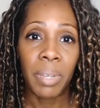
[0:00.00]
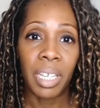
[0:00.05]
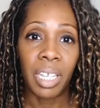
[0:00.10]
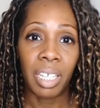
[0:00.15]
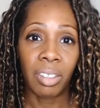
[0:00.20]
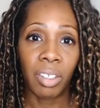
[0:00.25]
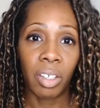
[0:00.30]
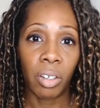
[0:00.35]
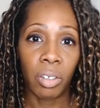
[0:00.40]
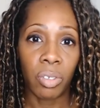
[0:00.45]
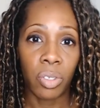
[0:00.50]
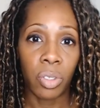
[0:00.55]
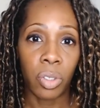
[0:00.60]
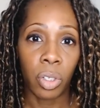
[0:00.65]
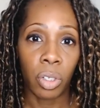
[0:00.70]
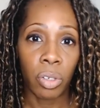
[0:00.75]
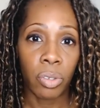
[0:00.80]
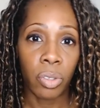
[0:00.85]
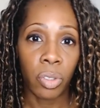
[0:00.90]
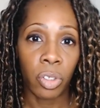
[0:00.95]
there's
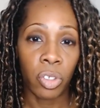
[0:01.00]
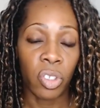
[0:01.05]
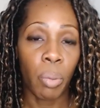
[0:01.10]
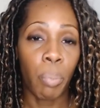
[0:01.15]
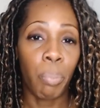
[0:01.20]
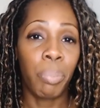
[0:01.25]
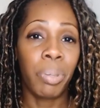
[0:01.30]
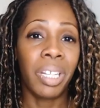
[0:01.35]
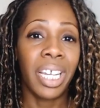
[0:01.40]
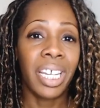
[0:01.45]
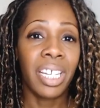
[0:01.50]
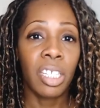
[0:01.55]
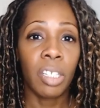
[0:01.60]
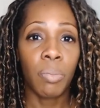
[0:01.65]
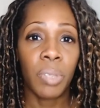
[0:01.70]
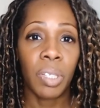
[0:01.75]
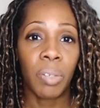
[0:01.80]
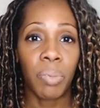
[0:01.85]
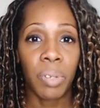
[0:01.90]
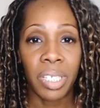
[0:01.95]
a blend of
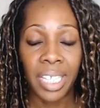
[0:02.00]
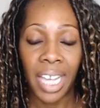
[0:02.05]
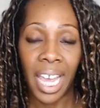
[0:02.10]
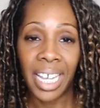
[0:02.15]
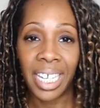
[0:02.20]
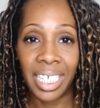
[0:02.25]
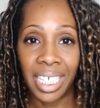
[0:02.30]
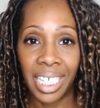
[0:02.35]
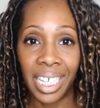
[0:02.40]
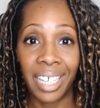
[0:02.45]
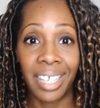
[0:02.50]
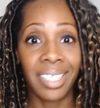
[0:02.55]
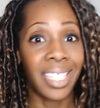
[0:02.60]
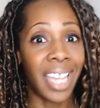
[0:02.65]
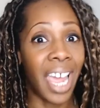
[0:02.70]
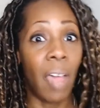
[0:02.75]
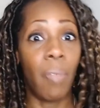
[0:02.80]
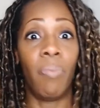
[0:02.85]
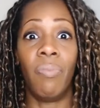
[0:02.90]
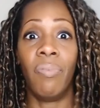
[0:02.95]
different techniques,
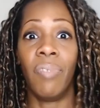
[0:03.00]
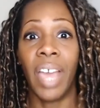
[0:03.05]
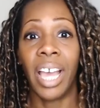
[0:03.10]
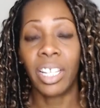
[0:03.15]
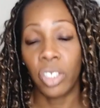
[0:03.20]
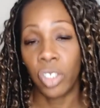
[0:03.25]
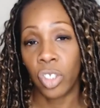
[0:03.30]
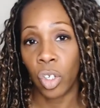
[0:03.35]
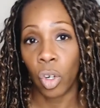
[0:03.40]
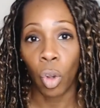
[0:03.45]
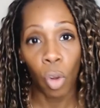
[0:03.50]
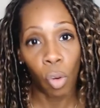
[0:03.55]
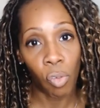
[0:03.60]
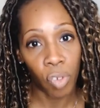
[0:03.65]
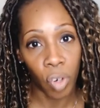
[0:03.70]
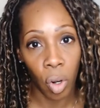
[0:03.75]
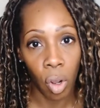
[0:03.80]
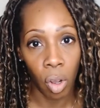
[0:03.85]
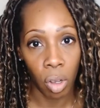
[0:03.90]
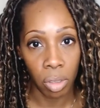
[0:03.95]
and that's your
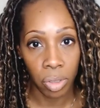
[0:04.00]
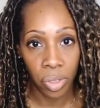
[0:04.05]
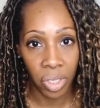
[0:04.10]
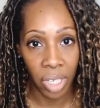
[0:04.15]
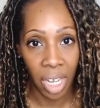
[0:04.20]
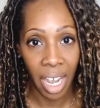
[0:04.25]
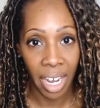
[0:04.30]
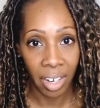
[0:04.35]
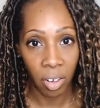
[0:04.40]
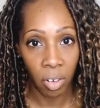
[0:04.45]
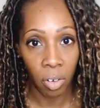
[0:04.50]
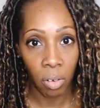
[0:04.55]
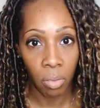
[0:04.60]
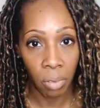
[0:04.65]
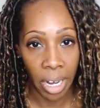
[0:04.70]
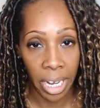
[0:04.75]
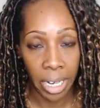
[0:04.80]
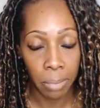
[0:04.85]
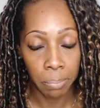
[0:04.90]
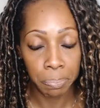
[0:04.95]
overall style,
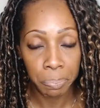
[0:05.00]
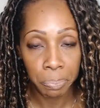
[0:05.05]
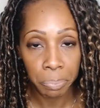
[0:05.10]
right?